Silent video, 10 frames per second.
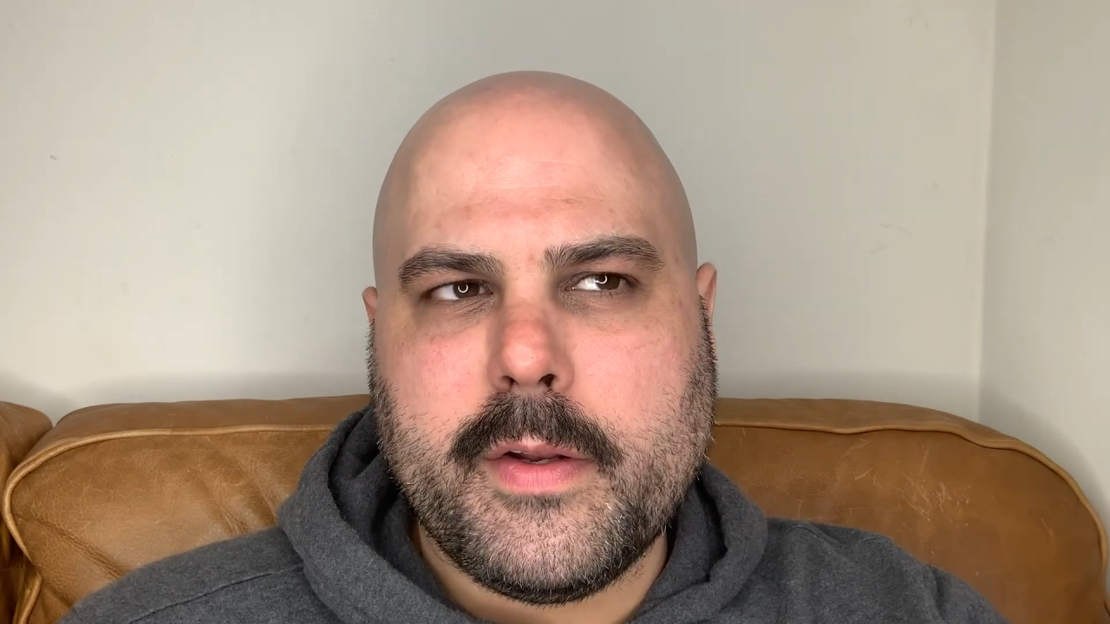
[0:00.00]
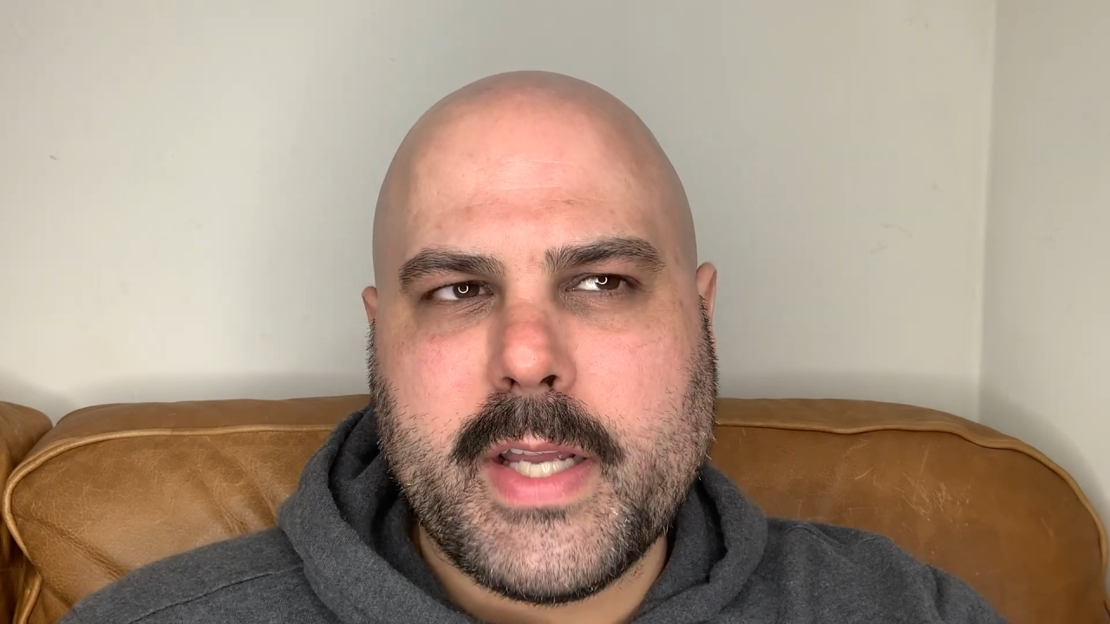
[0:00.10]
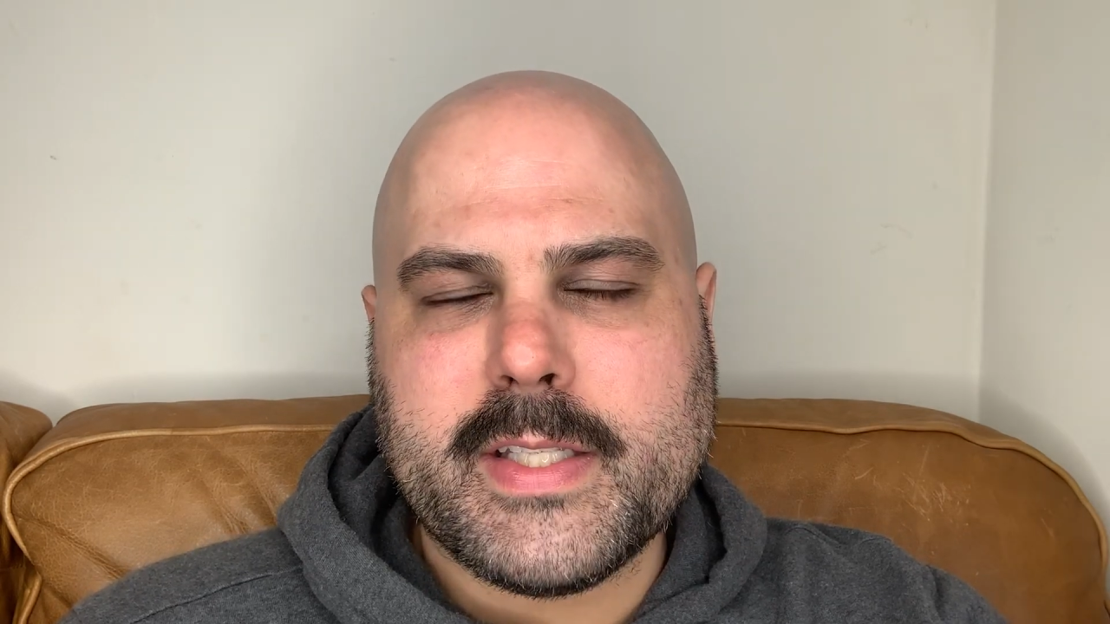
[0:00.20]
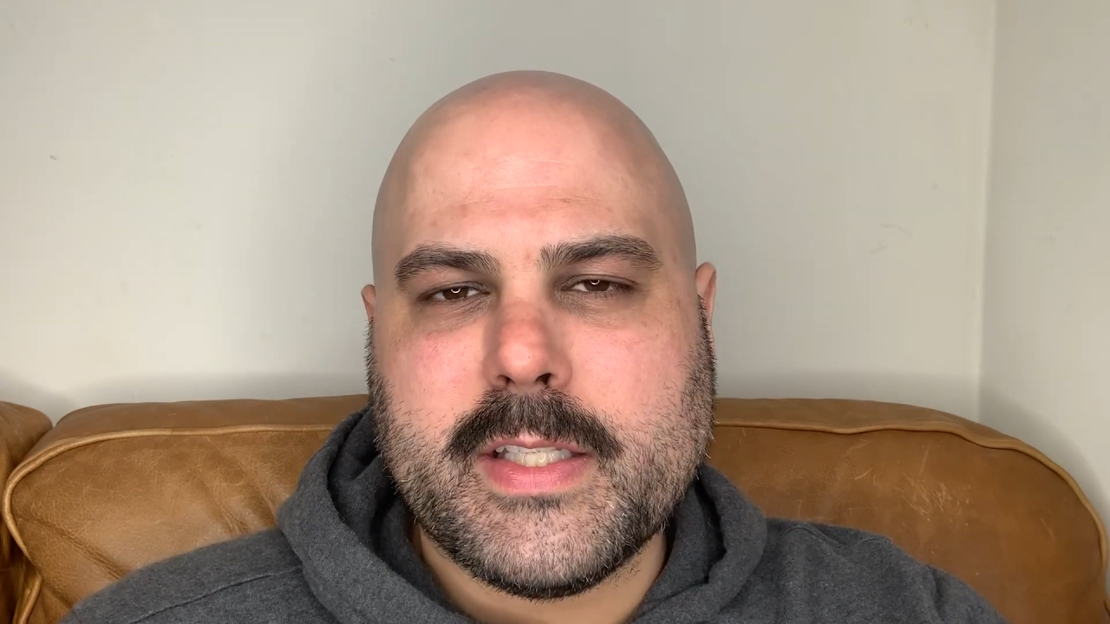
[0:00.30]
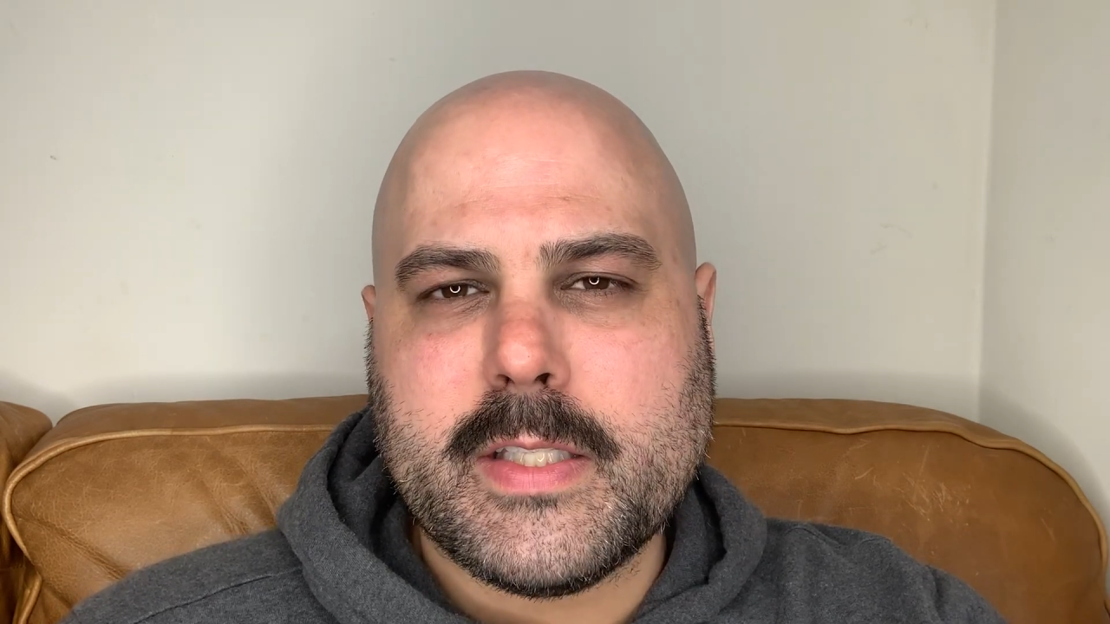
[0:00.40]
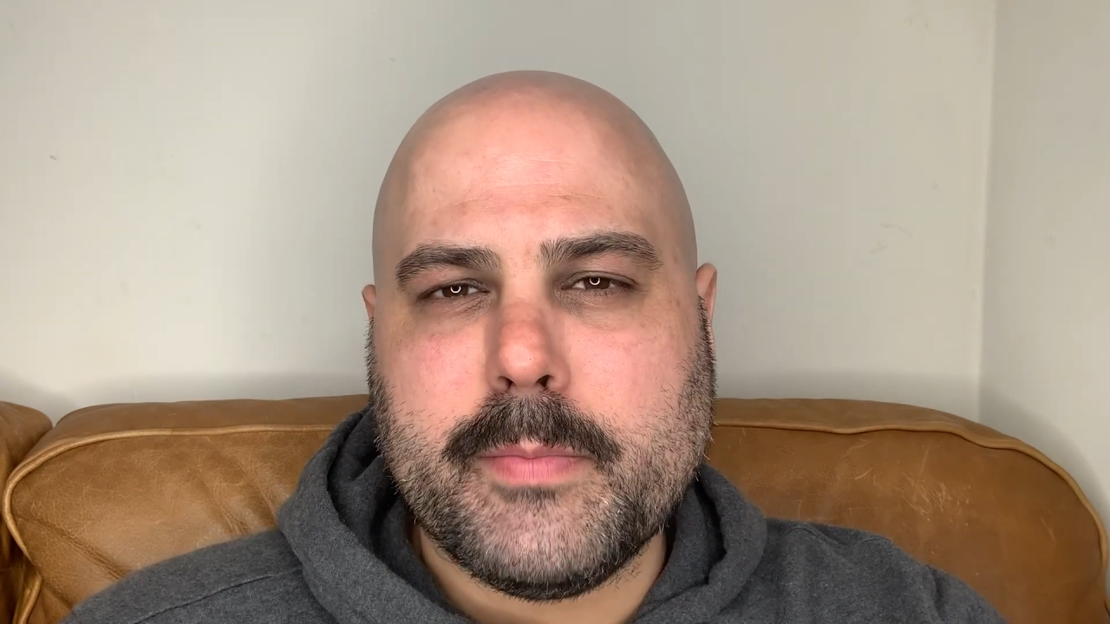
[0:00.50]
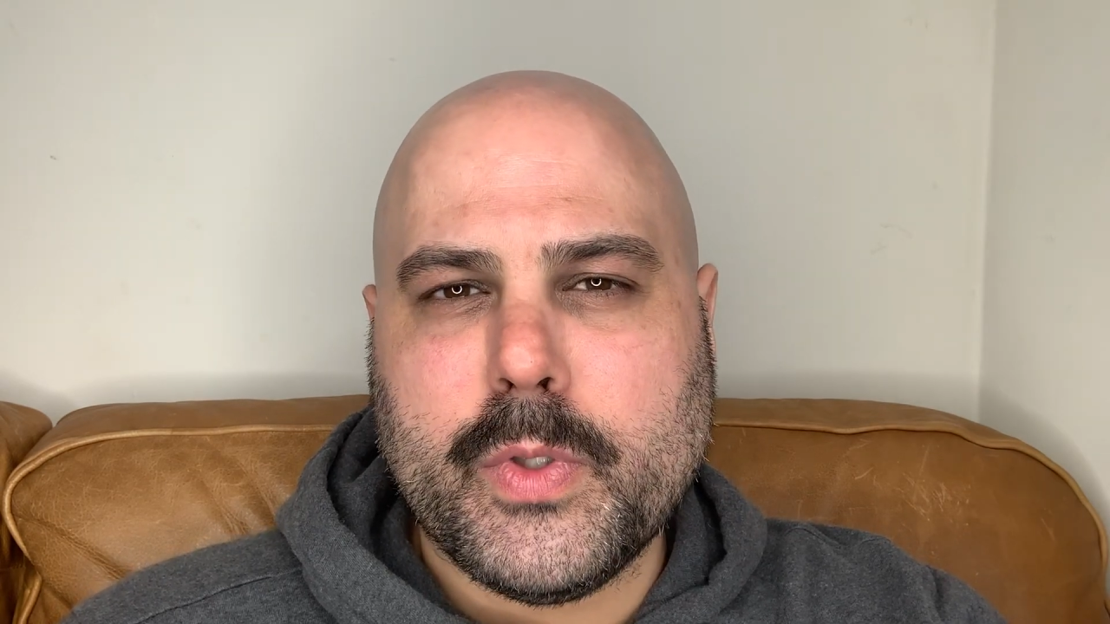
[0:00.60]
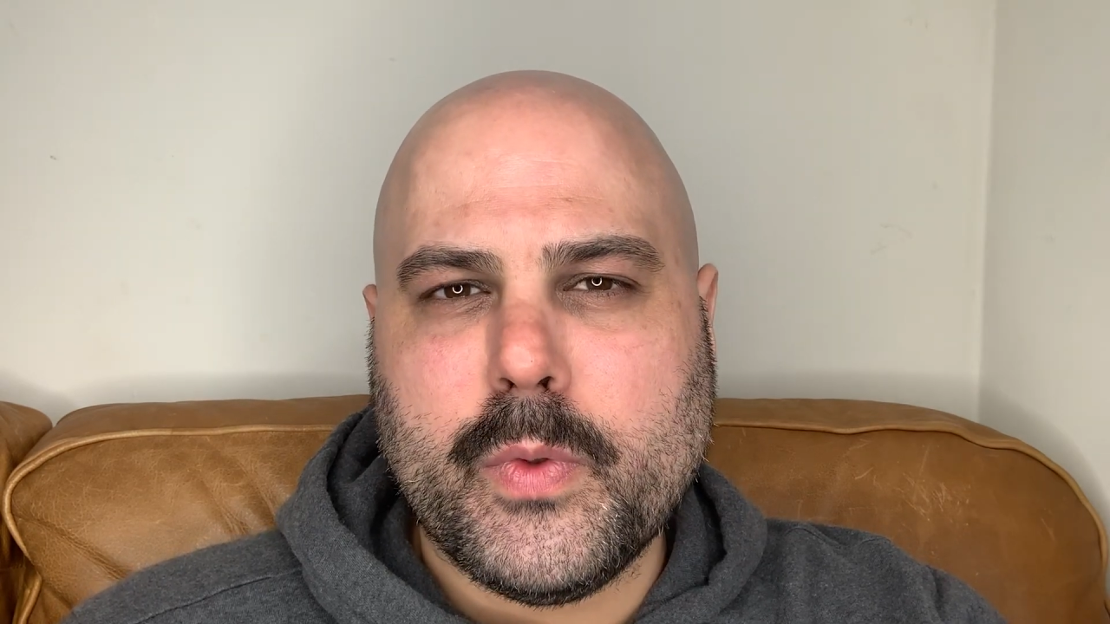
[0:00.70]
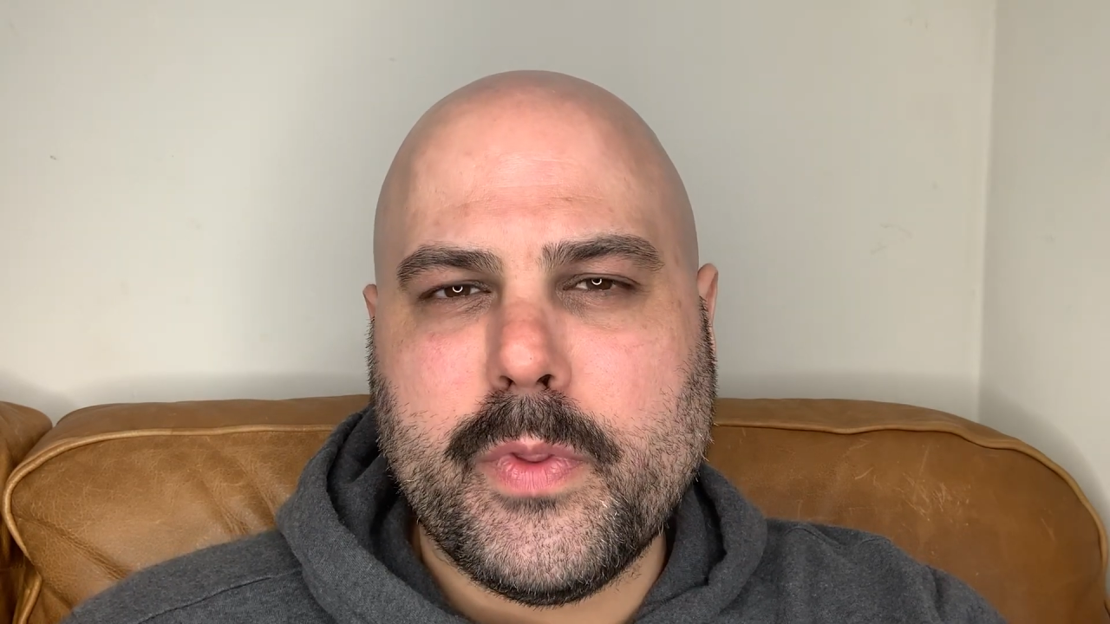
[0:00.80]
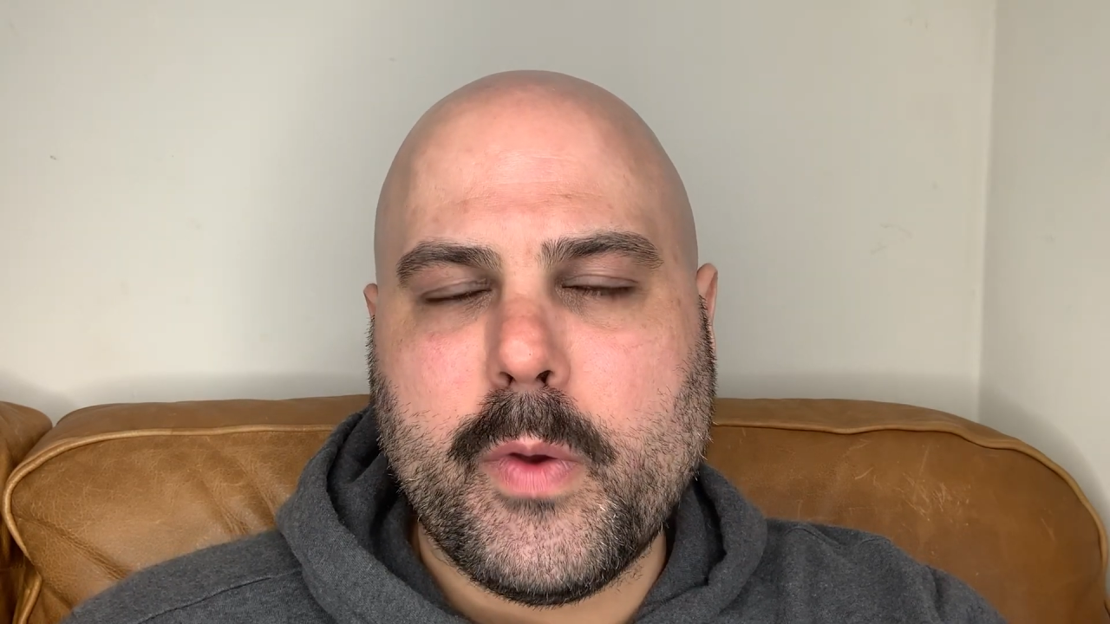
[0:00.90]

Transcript: nice and smooth.